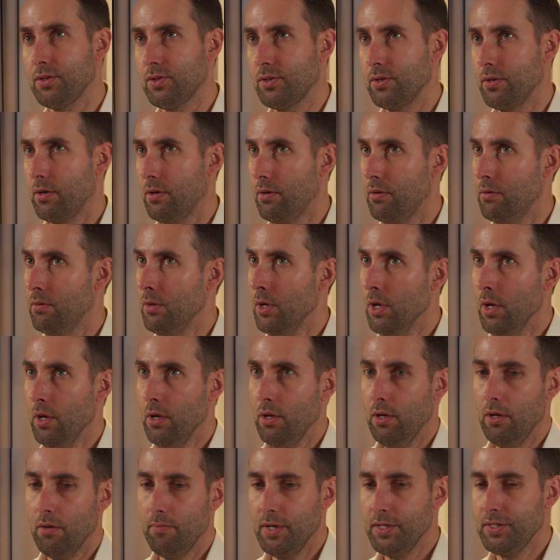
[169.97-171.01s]
So
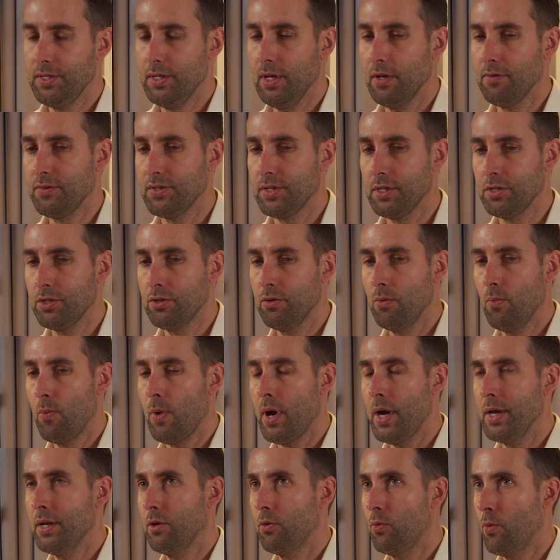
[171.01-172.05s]
you basically have such a
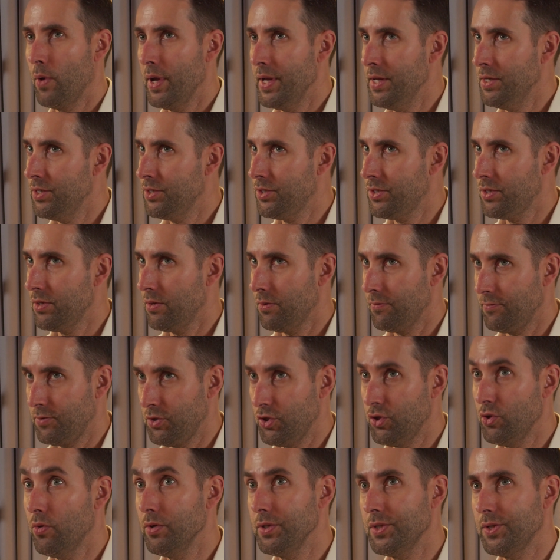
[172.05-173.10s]
wide range of
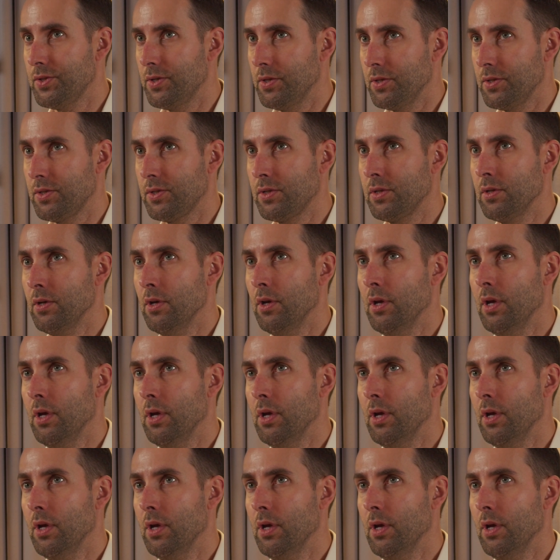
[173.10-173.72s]
choices